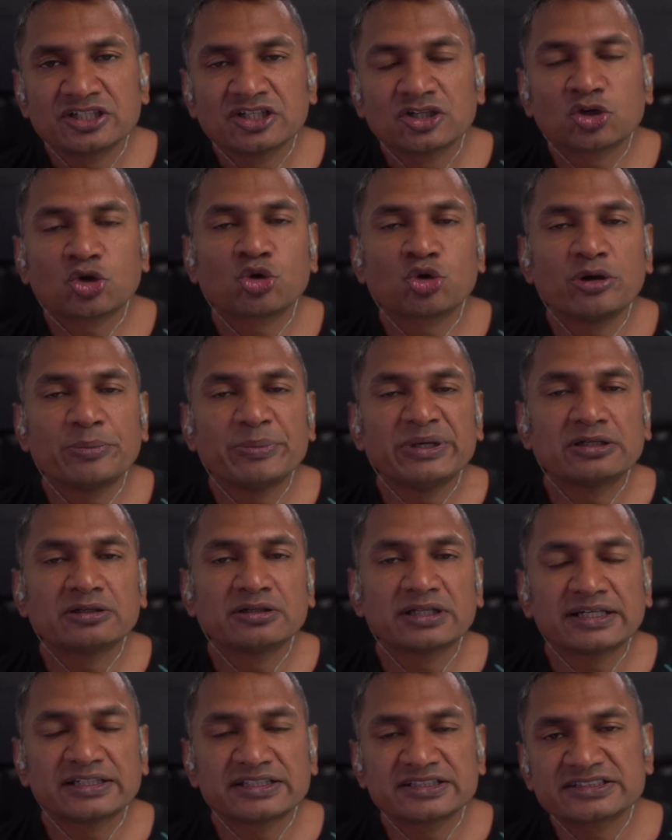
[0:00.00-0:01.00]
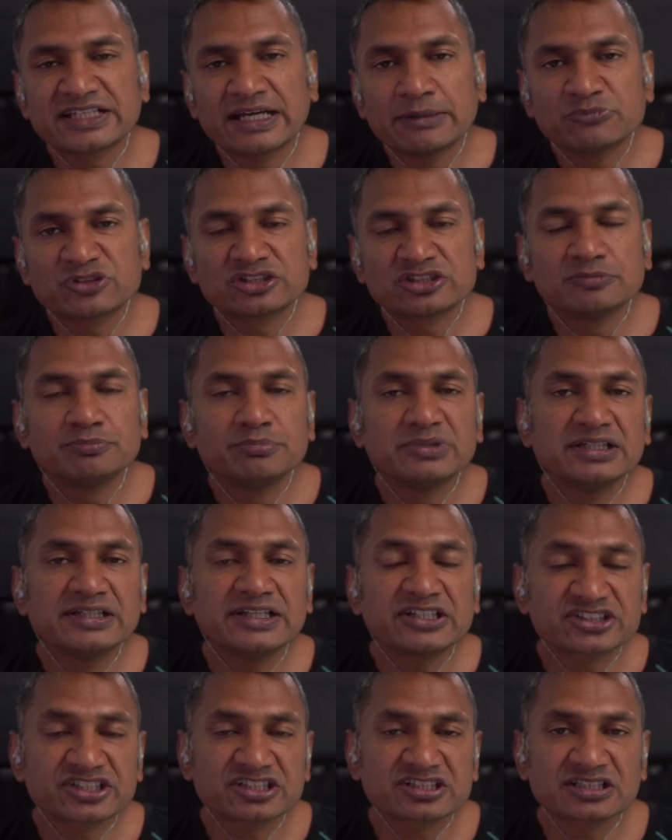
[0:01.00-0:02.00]
criminal attempts to
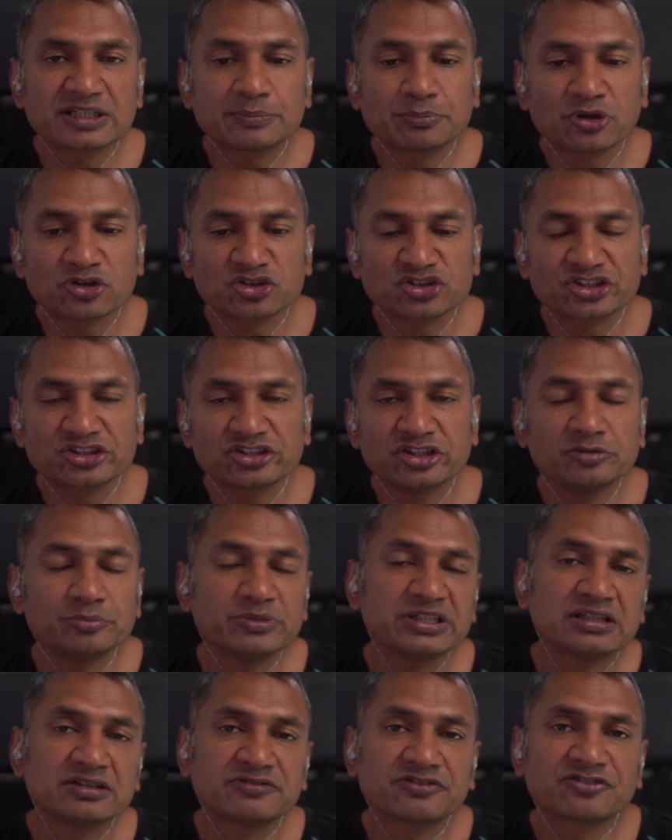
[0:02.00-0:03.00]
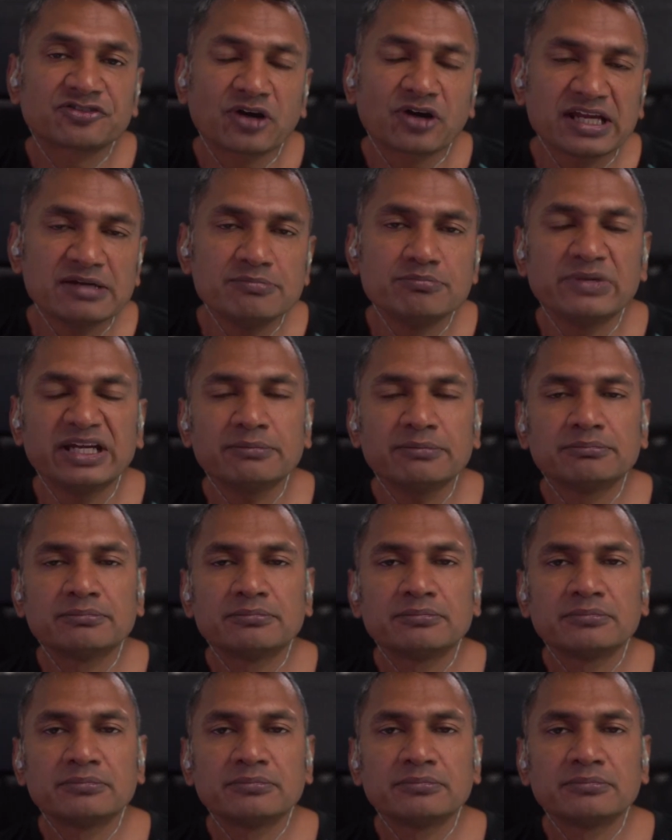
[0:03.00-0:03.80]
maliciously prosecute me and frame me